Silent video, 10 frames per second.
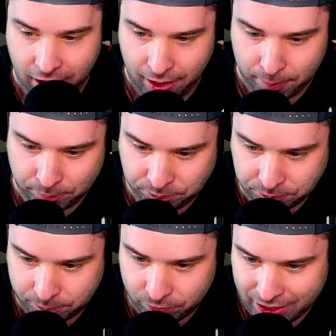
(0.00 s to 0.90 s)
And
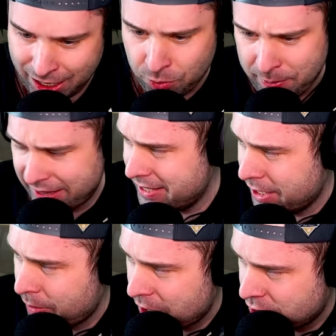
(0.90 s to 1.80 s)
it would make these
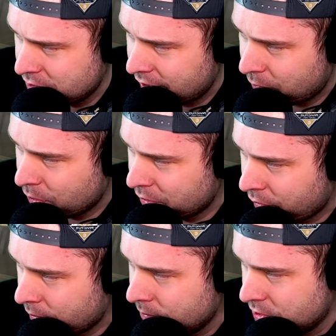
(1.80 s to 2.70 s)
interactions like really fun.